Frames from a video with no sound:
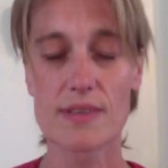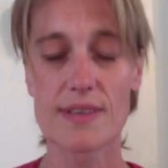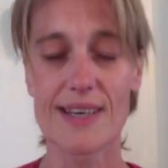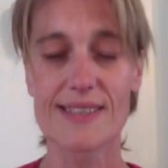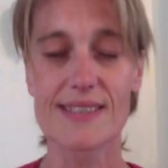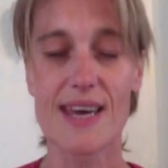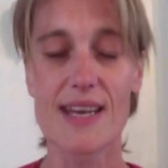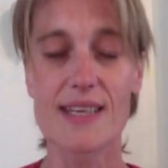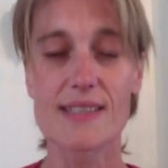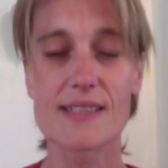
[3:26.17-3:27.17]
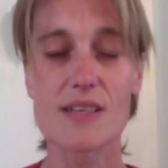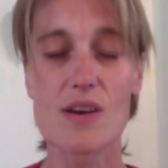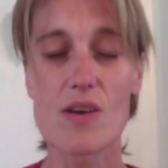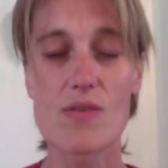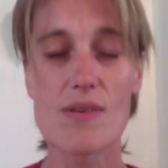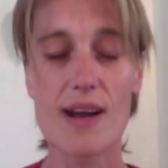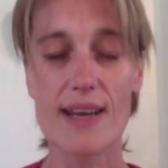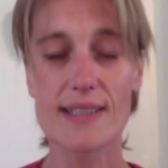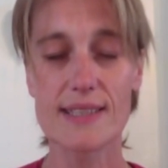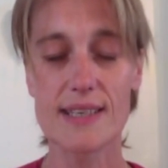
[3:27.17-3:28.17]
that there is no
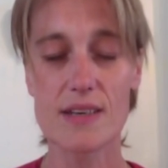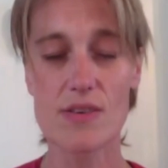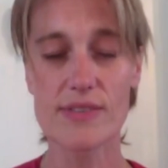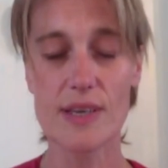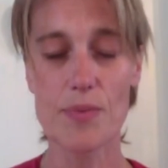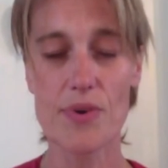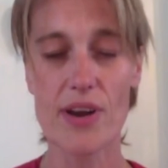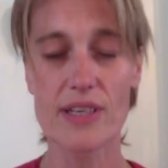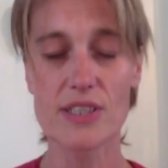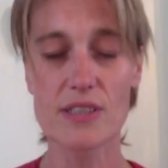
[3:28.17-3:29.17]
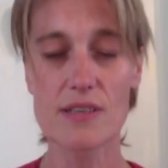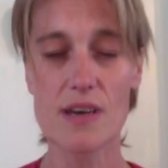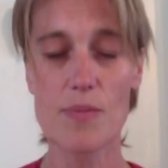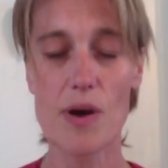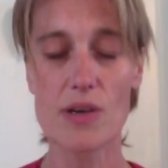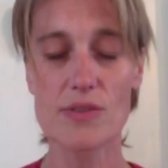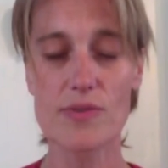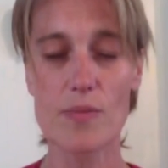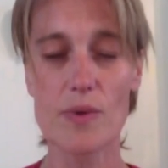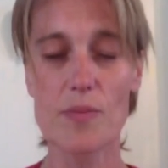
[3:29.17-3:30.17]
idea of separation apart
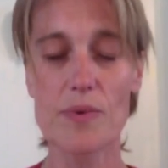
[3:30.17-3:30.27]
from